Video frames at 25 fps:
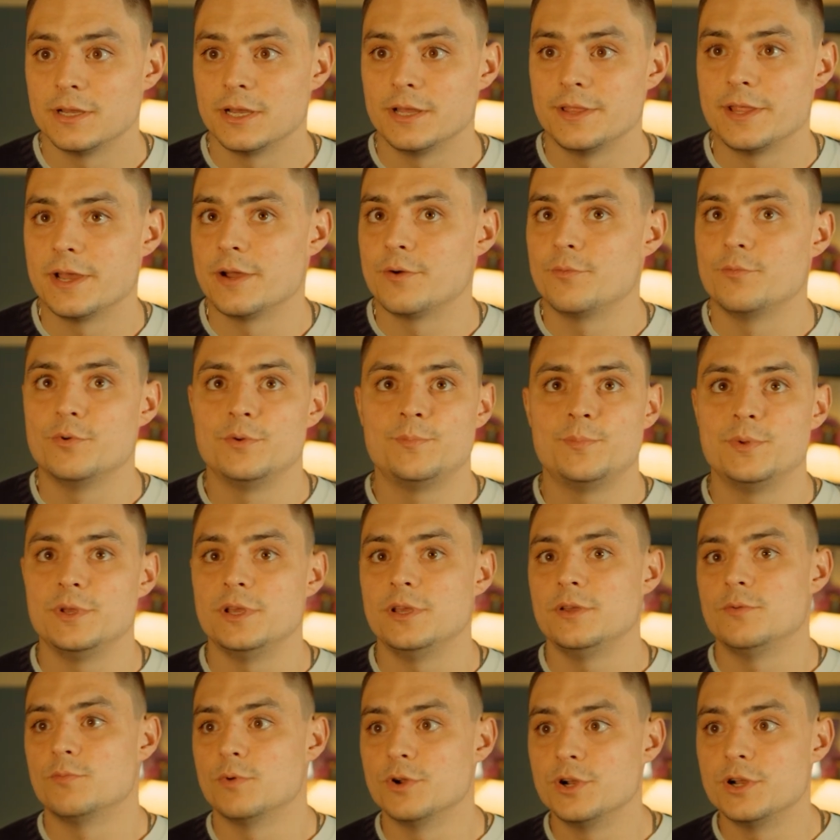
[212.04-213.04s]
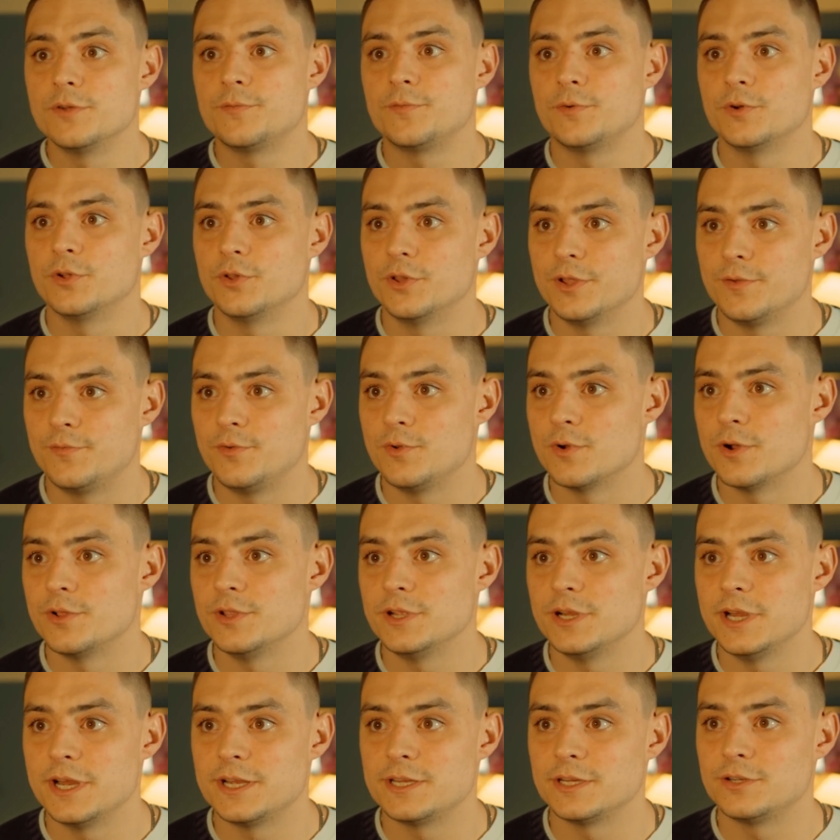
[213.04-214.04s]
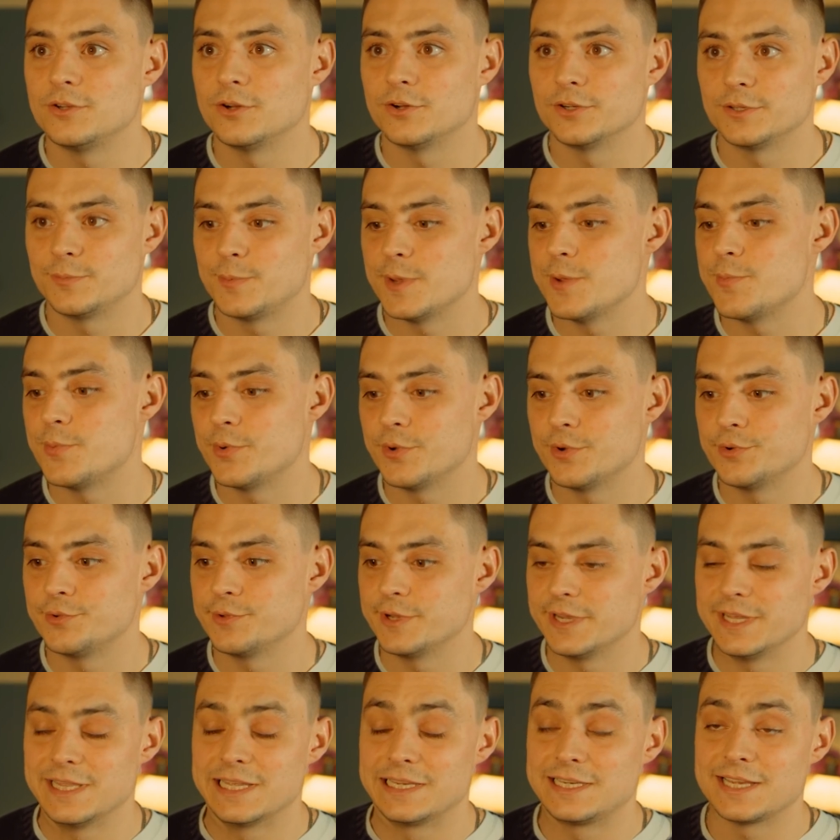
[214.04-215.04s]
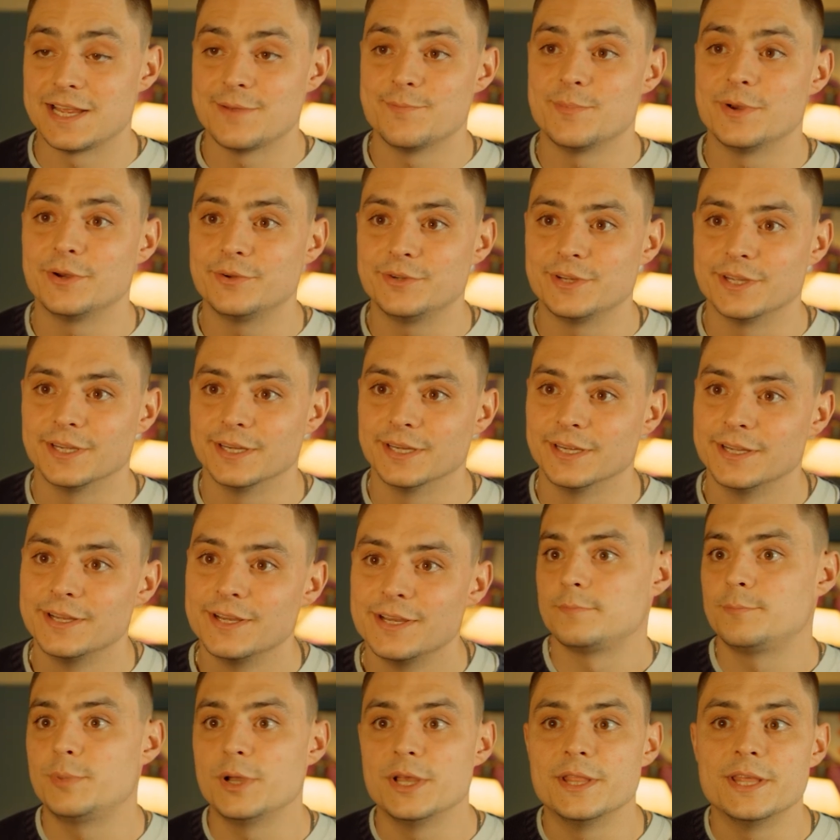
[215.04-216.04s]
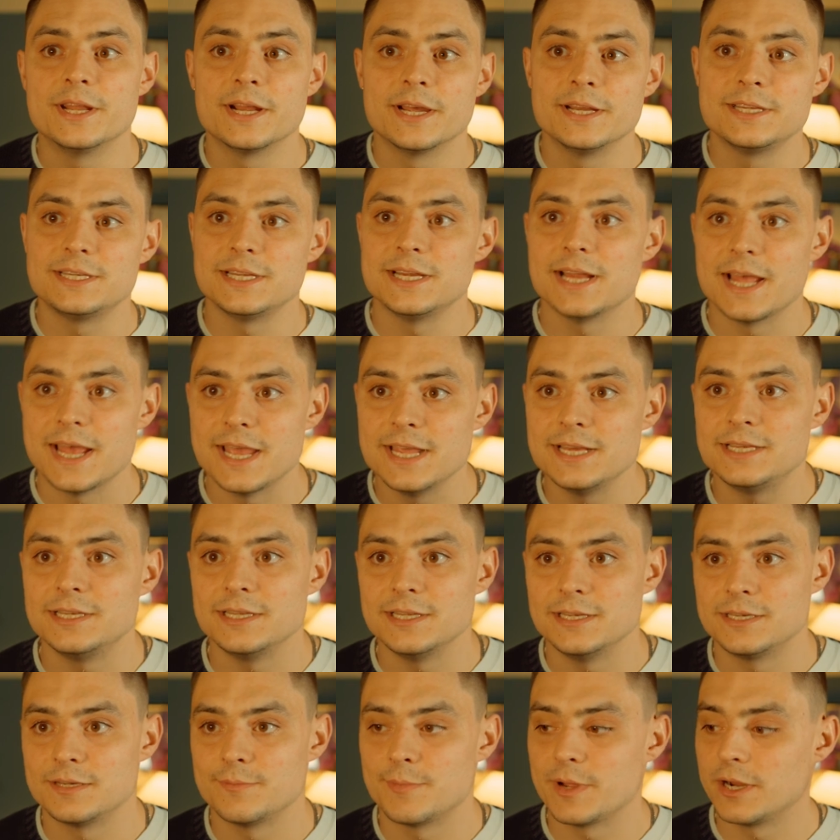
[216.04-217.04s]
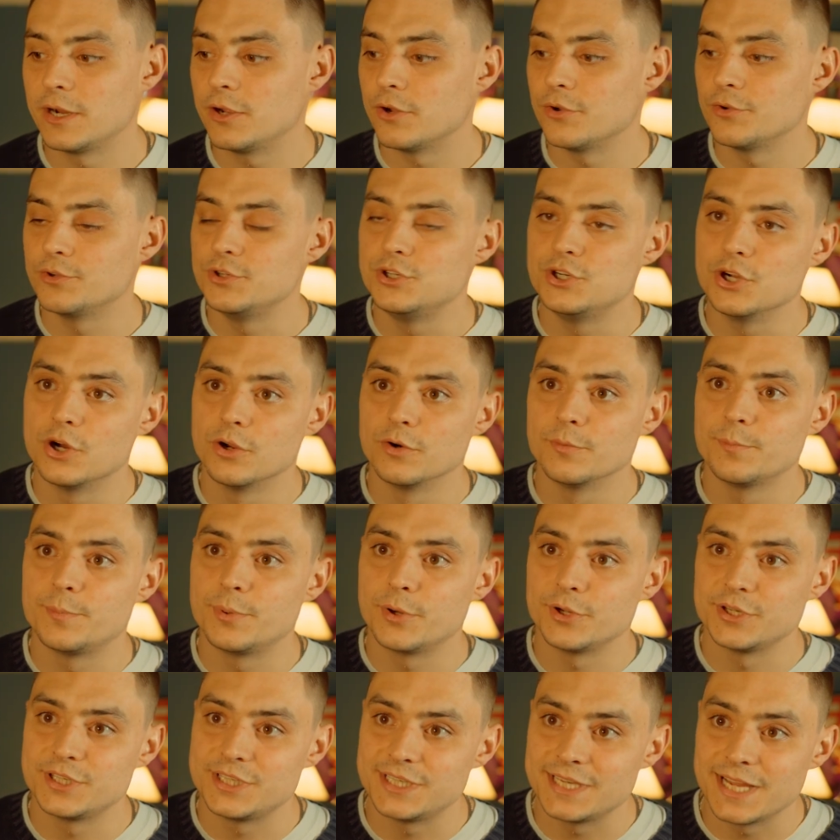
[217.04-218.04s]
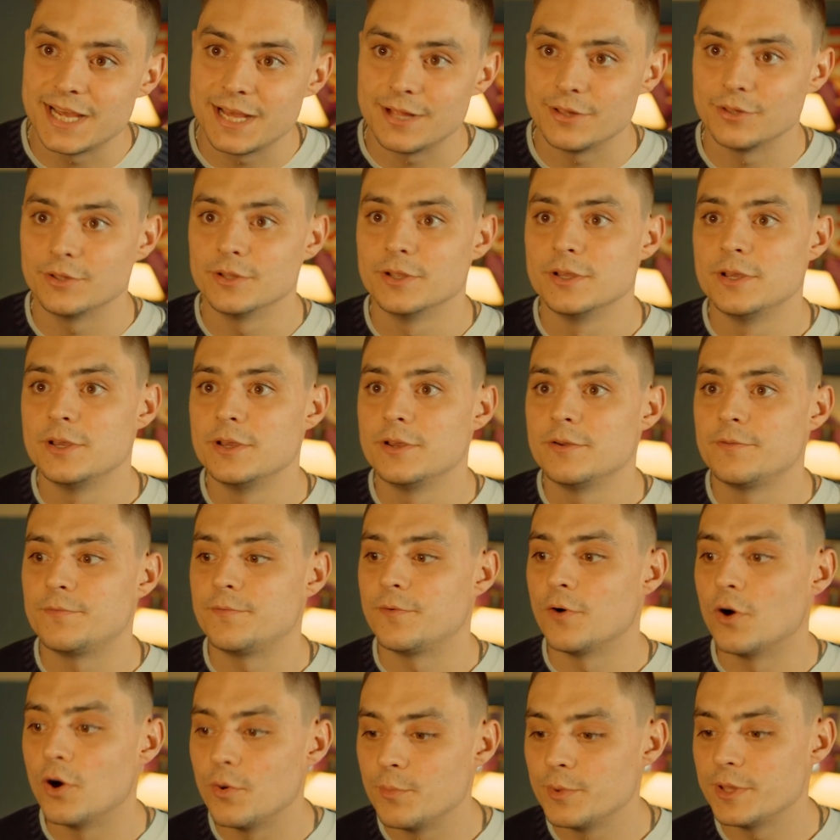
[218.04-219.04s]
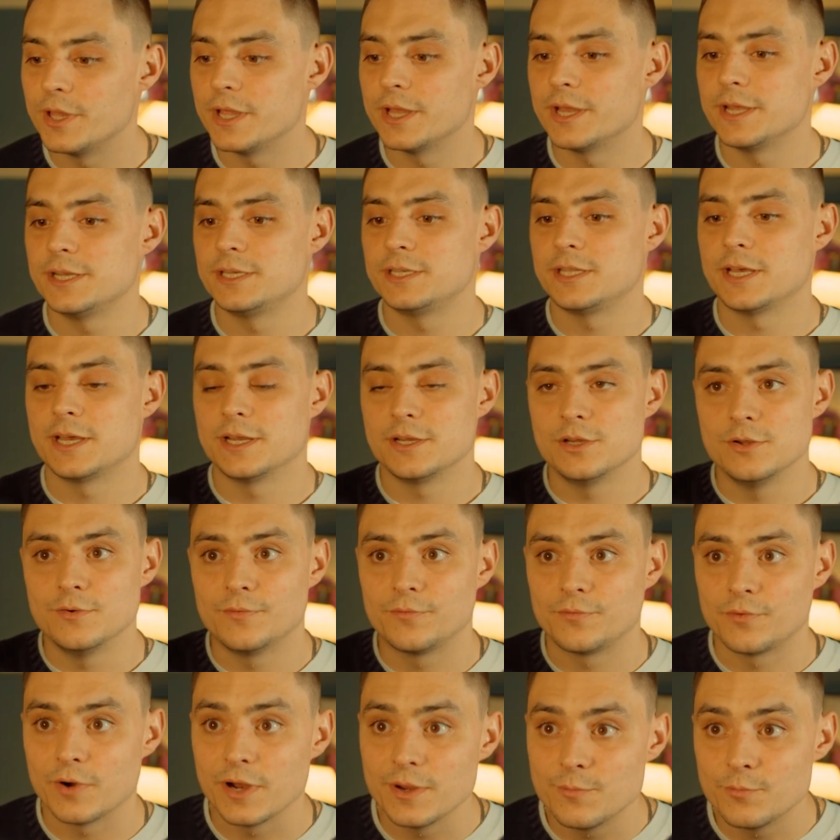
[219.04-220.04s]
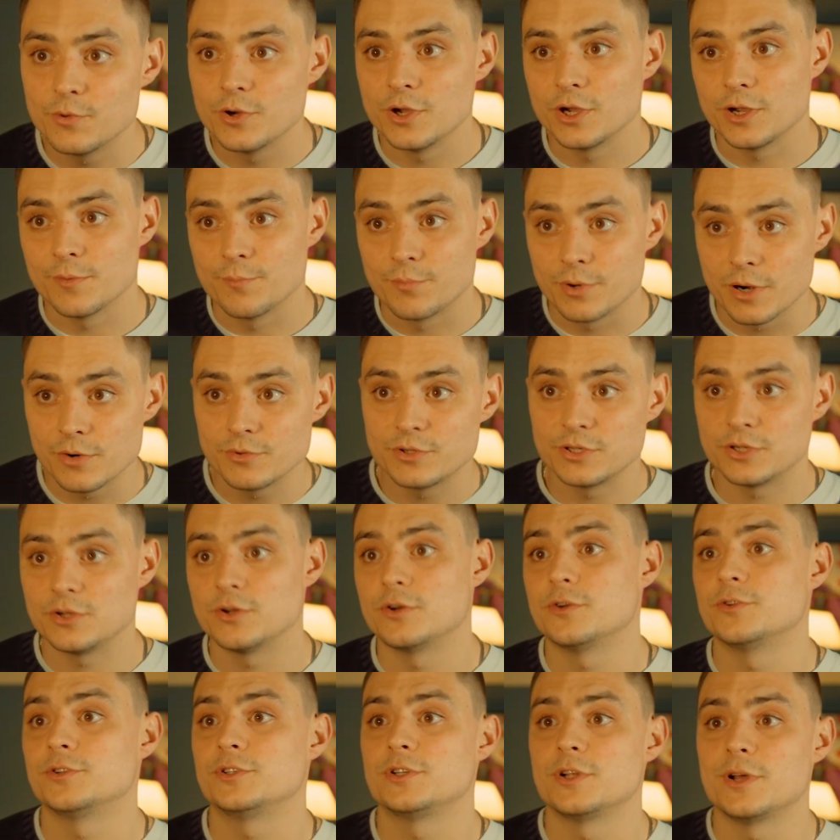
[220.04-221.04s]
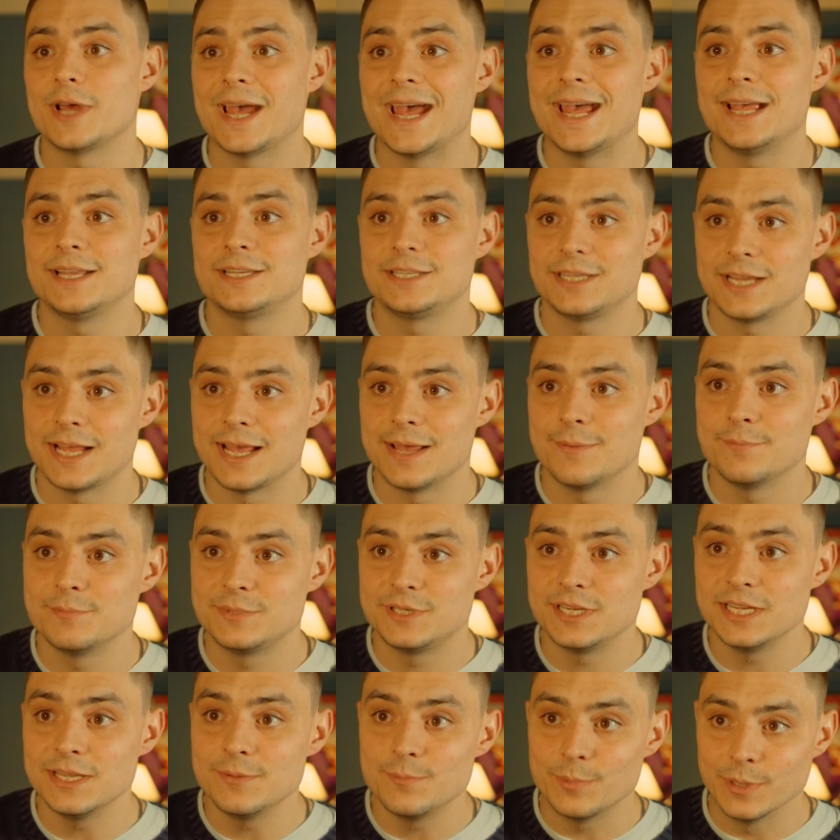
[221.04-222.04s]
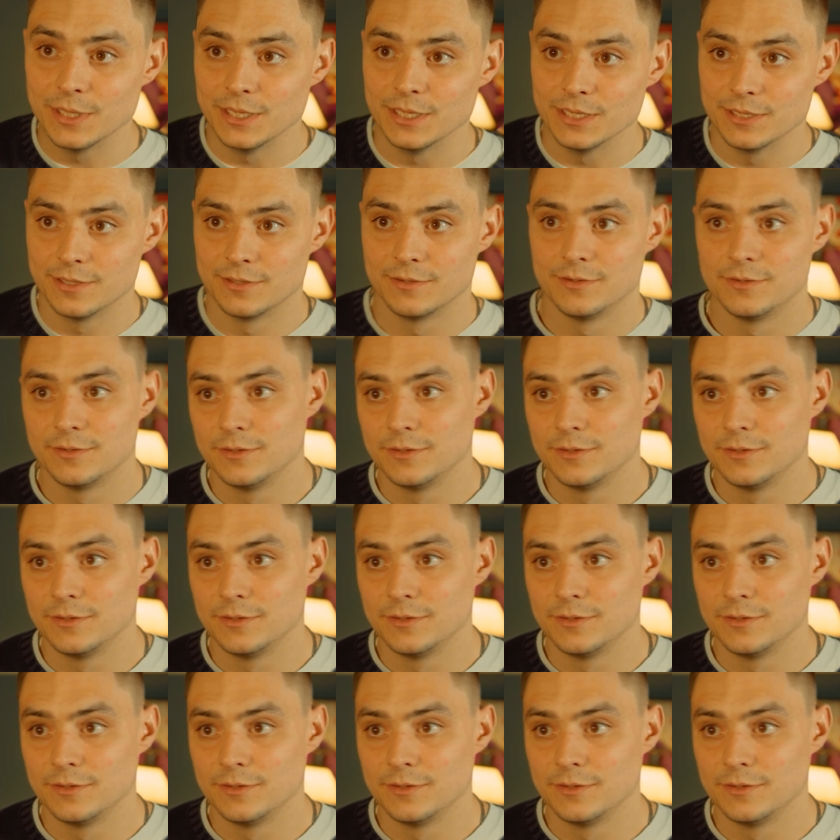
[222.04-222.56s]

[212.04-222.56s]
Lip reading: And that would be wonderful if you only need to talk to people in the same building. But in the 1980s, a man called John Postel formalized that new framework and protocol, so SMTP,